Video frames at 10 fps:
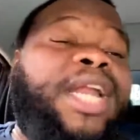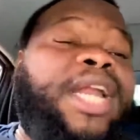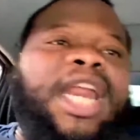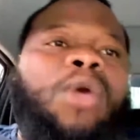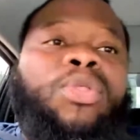
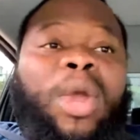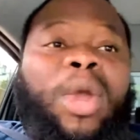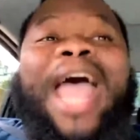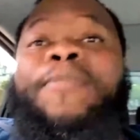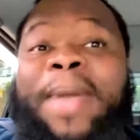dealing with what
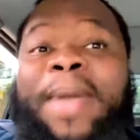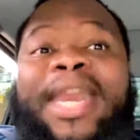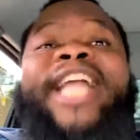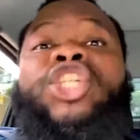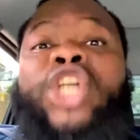has been
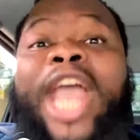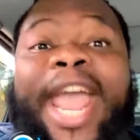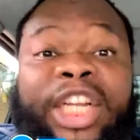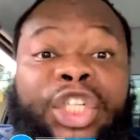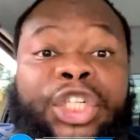a
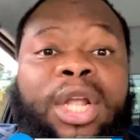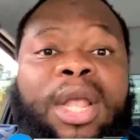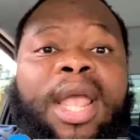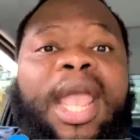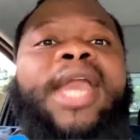change
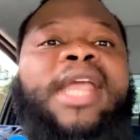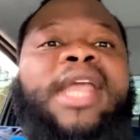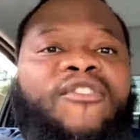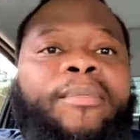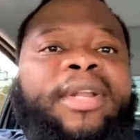in
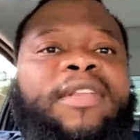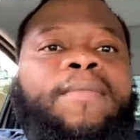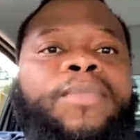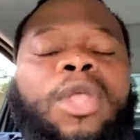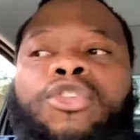government.
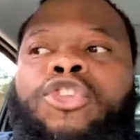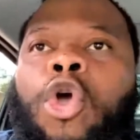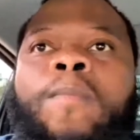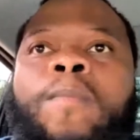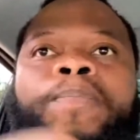
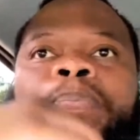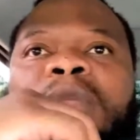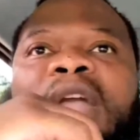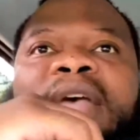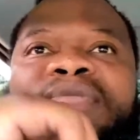So
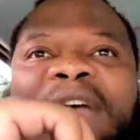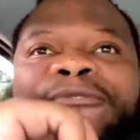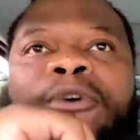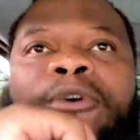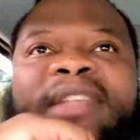that
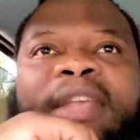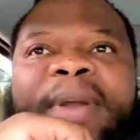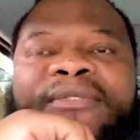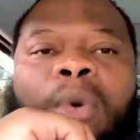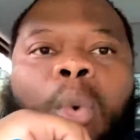for me is a bit
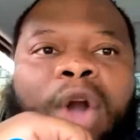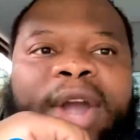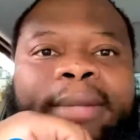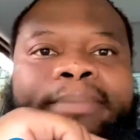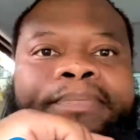of a worry